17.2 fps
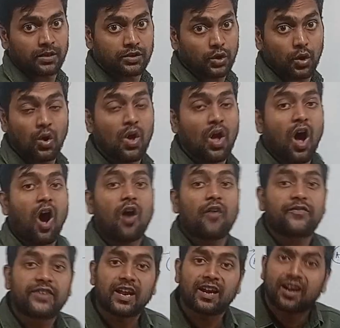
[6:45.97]
So
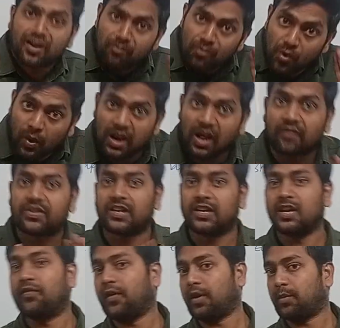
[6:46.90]
after removal of the
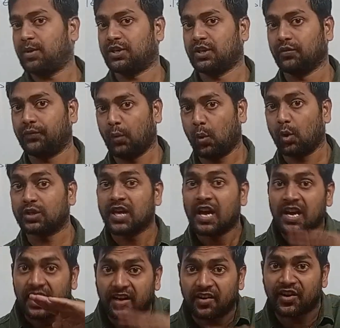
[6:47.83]
deformation force,
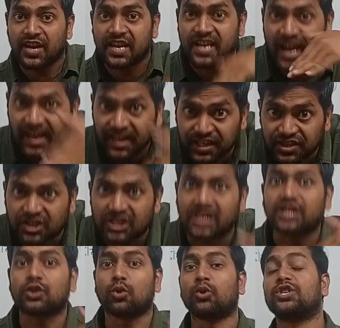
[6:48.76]
it regains
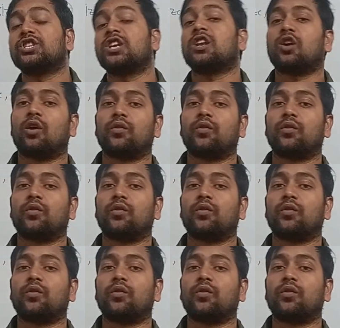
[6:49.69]
its original